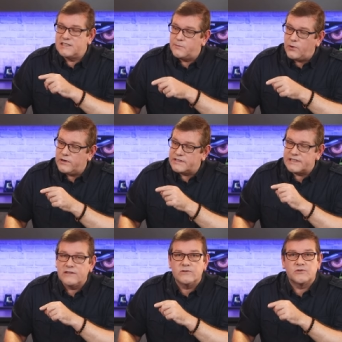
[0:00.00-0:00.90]
and support a
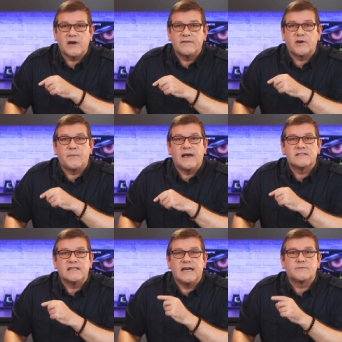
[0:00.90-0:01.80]
single drive
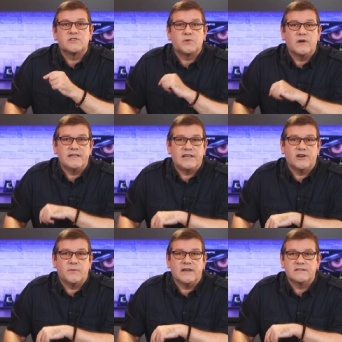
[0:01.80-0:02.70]
capacity up to 20
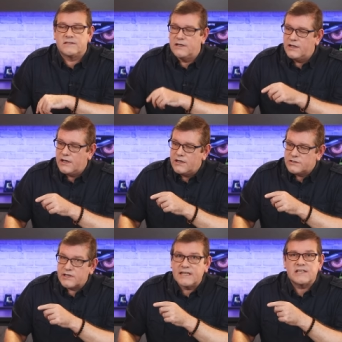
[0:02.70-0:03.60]
terabytes.
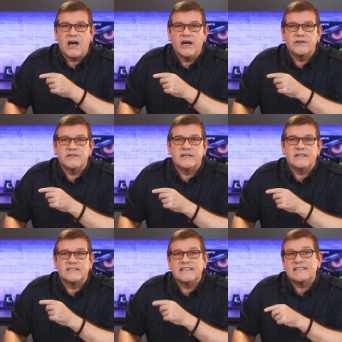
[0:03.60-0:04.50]
So that's
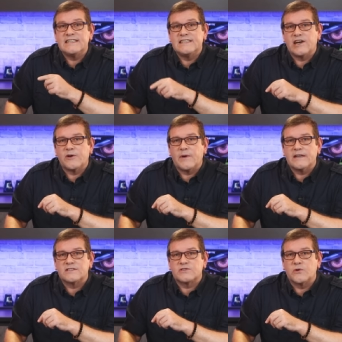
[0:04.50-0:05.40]
160
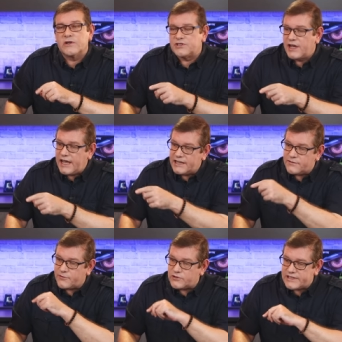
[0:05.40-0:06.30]
terabytes storage in the
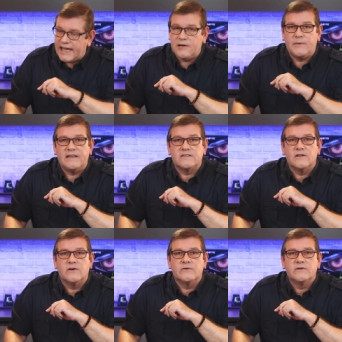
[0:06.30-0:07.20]
first eight bays
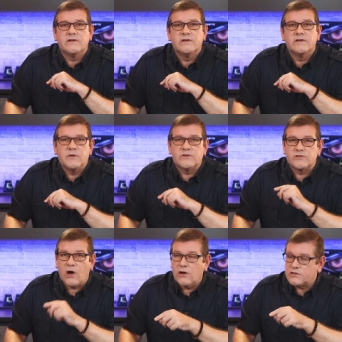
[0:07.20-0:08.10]
alone. But
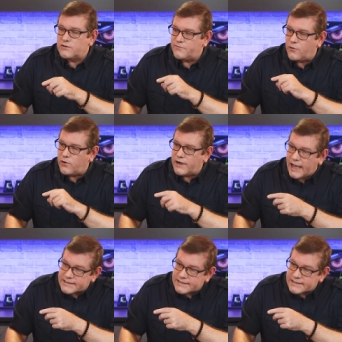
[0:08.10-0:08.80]
there's also four